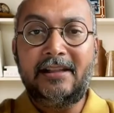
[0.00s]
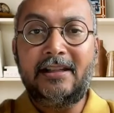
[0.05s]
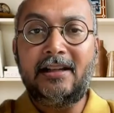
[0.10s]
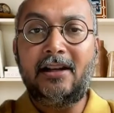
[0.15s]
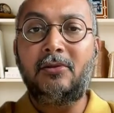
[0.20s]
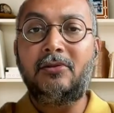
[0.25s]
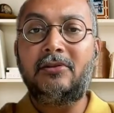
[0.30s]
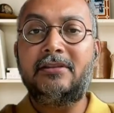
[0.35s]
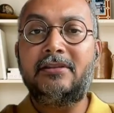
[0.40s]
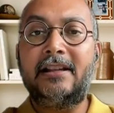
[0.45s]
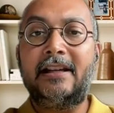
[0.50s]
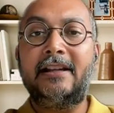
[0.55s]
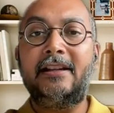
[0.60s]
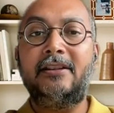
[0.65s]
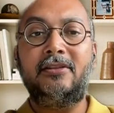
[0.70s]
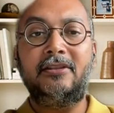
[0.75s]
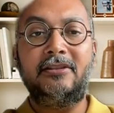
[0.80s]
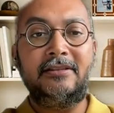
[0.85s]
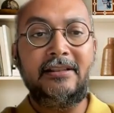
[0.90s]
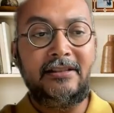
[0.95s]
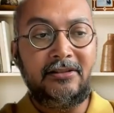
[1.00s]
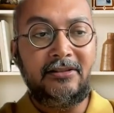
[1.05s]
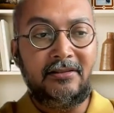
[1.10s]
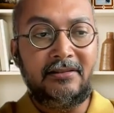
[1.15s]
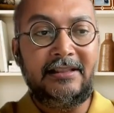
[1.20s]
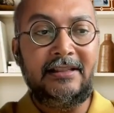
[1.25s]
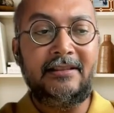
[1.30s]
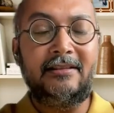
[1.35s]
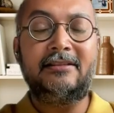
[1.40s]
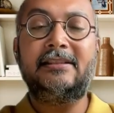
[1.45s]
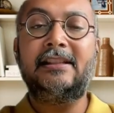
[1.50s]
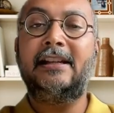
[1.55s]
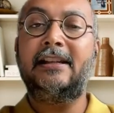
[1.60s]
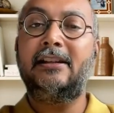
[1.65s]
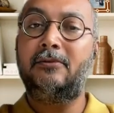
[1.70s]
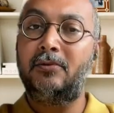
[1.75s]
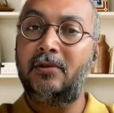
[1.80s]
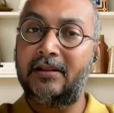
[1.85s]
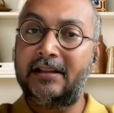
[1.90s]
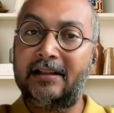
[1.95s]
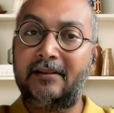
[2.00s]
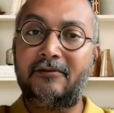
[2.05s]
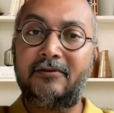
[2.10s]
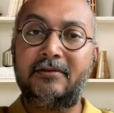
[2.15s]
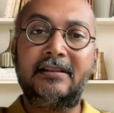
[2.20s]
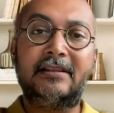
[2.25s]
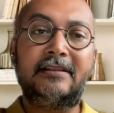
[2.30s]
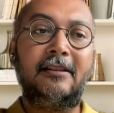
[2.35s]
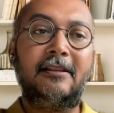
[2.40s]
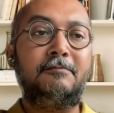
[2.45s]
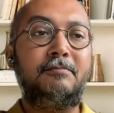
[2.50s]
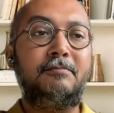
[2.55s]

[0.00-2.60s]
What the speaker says: on the outside, you're sitting on the inside, working for the